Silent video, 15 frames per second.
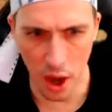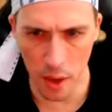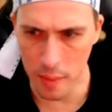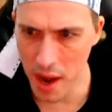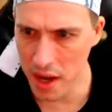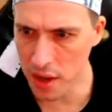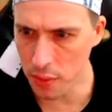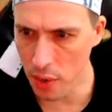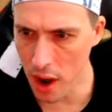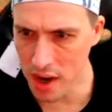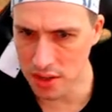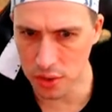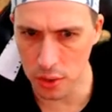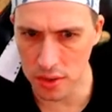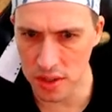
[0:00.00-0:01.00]
Matty
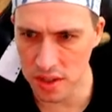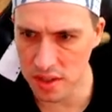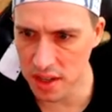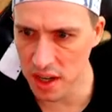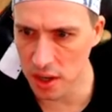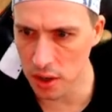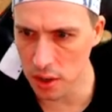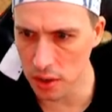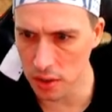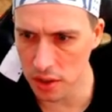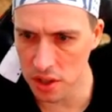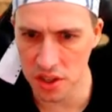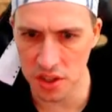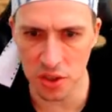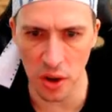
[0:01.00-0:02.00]
Rice. Good to see you.
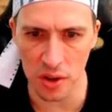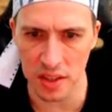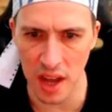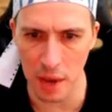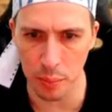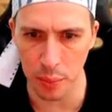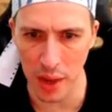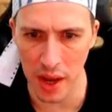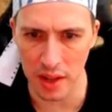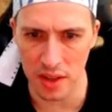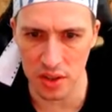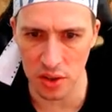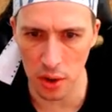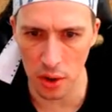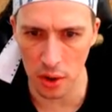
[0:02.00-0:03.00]
You just got done playing
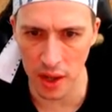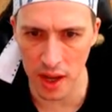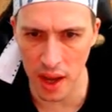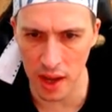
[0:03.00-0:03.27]
this earlier.